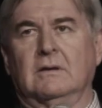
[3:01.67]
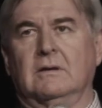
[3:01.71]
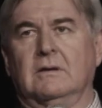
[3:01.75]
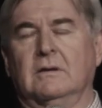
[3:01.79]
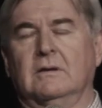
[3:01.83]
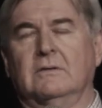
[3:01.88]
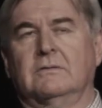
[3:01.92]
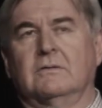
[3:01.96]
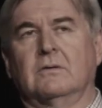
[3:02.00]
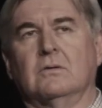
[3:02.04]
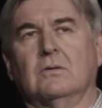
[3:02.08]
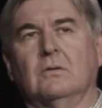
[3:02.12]

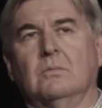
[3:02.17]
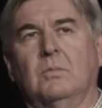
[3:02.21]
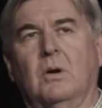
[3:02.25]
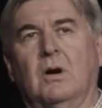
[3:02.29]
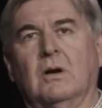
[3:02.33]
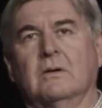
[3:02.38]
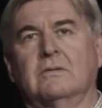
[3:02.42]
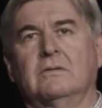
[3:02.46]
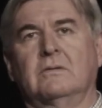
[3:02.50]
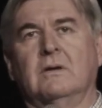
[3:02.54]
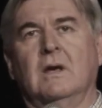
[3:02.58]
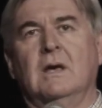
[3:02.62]

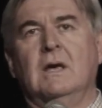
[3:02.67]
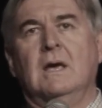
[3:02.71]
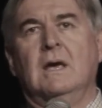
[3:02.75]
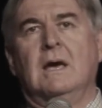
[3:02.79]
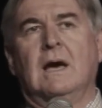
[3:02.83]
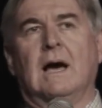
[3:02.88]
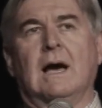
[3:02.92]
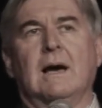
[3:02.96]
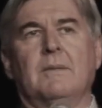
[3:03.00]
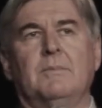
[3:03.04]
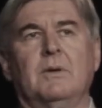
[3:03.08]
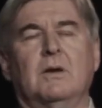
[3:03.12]
Schoolbox
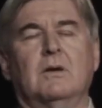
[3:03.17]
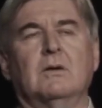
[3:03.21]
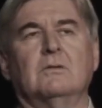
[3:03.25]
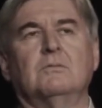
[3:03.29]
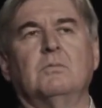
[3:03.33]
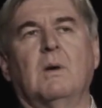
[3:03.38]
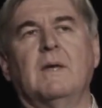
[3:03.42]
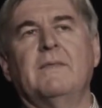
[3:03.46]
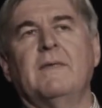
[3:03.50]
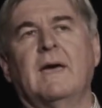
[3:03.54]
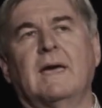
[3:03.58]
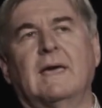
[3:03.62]
because
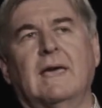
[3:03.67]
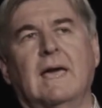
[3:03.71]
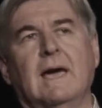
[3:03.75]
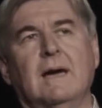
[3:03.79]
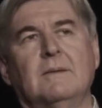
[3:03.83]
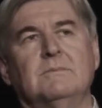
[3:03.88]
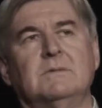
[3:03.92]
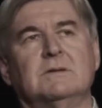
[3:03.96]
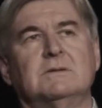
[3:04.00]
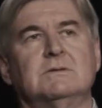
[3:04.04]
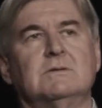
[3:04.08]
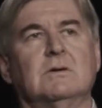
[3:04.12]
when they
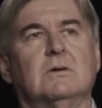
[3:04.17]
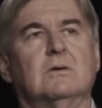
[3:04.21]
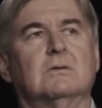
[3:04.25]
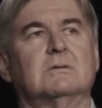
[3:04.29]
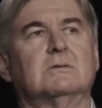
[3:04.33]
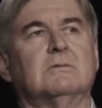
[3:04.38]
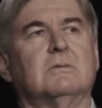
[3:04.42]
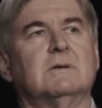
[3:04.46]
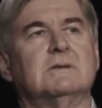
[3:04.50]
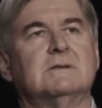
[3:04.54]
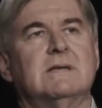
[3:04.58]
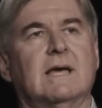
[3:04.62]
came to talk
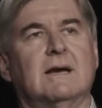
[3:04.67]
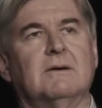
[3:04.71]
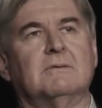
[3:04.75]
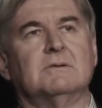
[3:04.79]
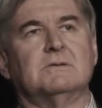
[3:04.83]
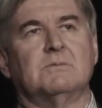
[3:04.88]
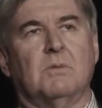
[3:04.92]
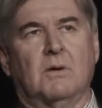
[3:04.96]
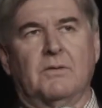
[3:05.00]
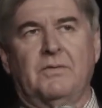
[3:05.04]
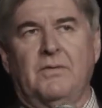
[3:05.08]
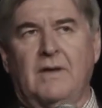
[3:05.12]
to us, that
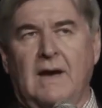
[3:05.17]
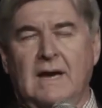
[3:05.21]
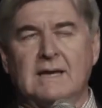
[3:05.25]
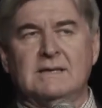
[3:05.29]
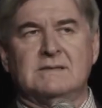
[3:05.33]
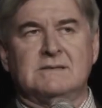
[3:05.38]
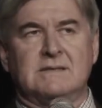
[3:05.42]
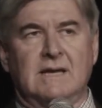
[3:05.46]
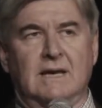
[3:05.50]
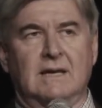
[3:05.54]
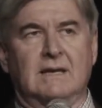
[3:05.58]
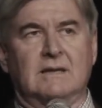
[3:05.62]
was what they
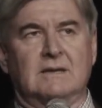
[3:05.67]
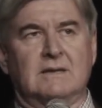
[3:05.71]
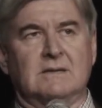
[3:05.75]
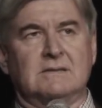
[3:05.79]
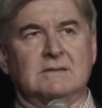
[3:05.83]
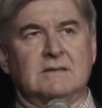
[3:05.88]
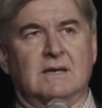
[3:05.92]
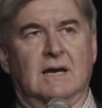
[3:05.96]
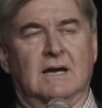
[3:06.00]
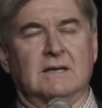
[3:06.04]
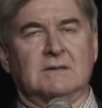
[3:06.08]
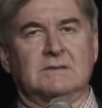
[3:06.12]
said at the
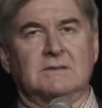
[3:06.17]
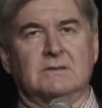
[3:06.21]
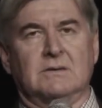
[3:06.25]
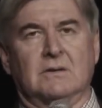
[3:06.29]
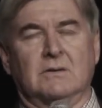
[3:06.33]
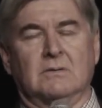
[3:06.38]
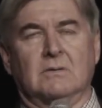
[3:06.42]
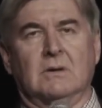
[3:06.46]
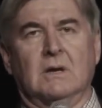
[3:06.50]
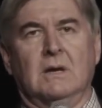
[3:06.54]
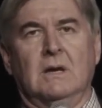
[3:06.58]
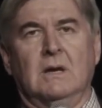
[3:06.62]
start
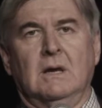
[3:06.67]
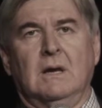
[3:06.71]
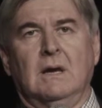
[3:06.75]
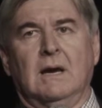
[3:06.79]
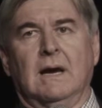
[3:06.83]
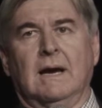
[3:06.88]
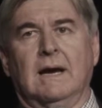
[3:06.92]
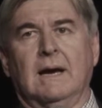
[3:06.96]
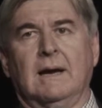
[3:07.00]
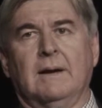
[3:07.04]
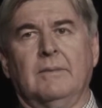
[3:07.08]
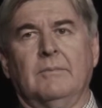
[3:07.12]
too.
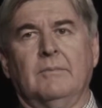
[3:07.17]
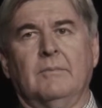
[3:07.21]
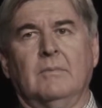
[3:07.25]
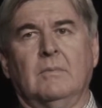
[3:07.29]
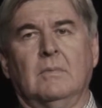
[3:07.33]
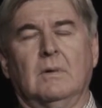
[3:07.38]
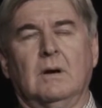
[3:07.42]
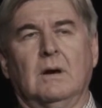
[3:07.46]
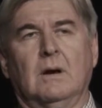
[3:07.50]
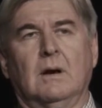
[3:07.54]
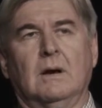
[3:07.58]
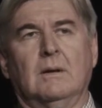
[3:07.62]
I'm
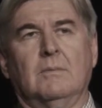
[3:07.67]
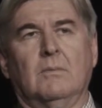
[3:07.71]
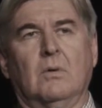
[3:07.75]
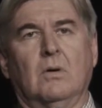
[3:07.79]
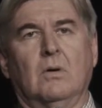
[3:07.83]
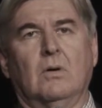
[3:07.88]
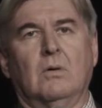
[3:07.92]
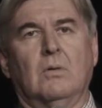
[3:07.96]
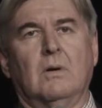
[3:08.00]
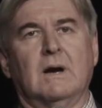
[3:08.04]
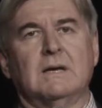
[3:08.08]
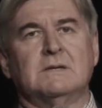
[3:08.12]

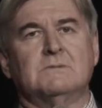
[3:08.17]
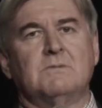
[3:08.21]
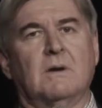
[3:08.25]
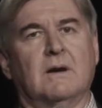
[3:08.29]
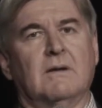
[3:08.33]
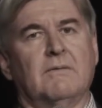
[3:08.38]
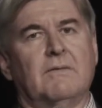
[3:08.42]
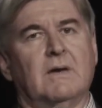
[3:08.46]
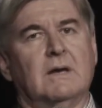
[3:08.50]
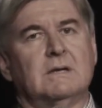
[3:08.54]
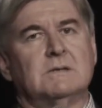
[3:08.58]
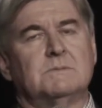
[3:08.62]
always one
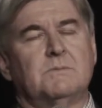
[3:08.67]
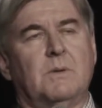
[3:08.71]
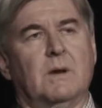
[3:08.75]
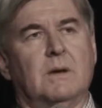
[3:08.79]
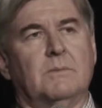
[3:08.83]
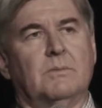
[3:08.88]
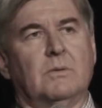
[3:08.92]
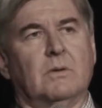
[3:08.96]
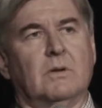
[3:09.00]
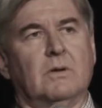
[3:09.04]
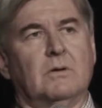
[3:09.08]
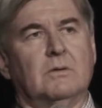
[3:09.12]
of those
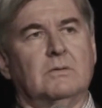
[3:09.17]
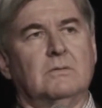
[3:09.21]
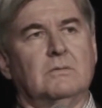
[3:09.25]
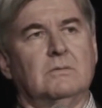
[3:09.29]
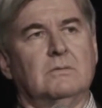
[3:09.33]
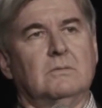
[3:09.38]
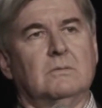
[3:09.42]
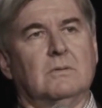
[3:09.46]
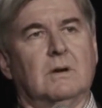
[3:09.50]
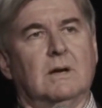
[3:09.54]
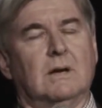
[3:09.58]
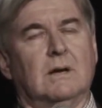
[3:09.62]
people
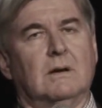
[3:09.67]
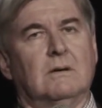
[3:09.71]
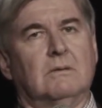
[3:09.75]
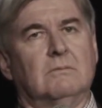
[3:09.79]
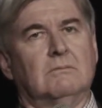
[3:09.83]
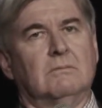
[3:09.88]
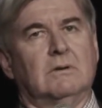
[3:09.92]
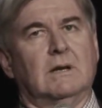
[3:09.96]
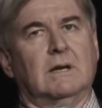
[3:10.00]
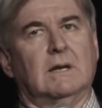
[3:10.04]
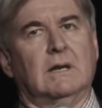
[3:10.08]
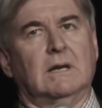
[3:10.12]
who
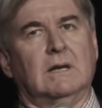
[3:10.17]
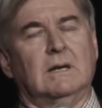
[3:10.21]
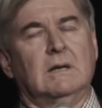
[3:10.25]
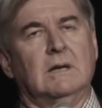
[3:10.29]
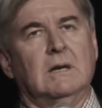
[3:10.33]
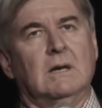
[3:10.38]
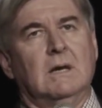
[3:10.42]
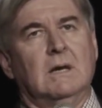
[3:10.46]
really